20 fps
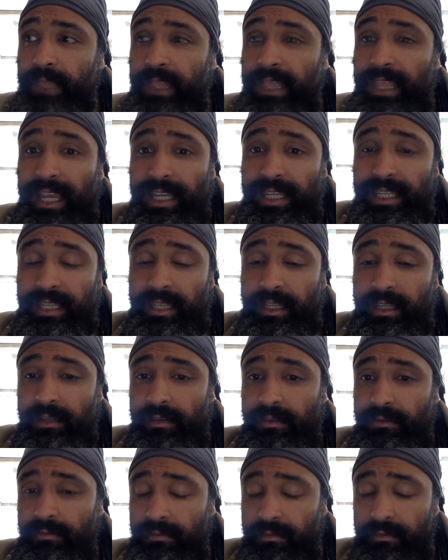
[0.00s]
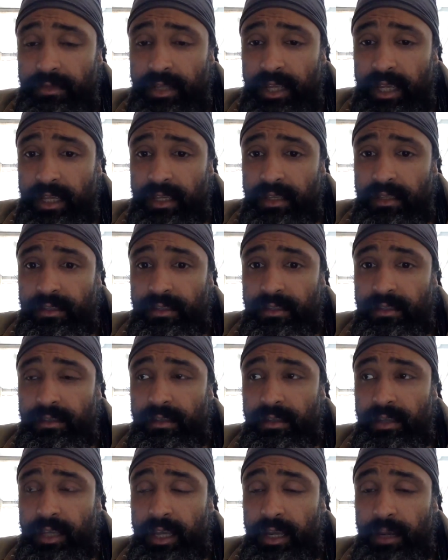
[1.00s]
19 days
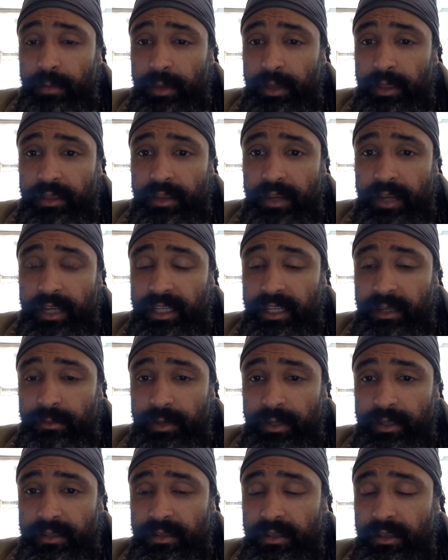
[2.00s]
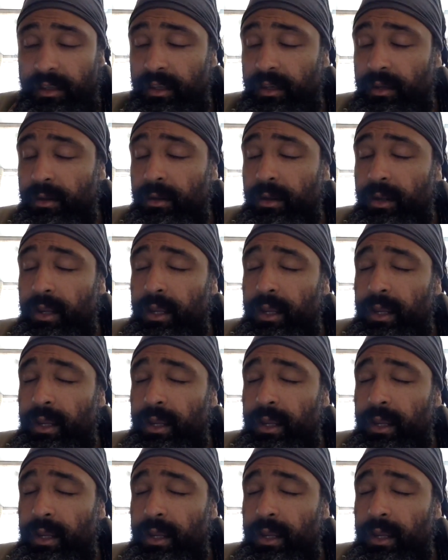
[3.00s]
in a month, 19 months in a year.